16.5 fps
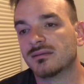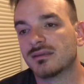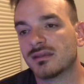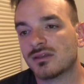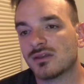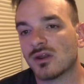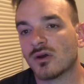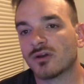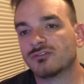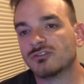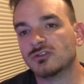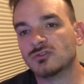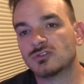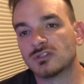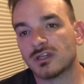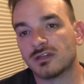if you
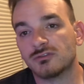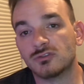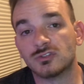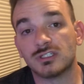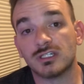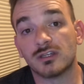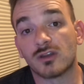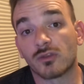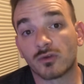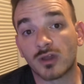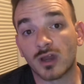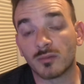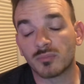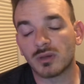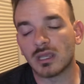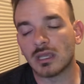see another
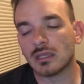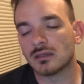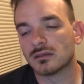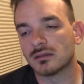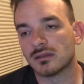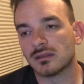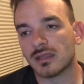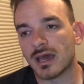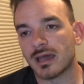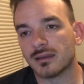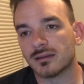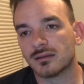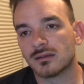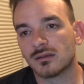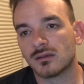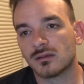company that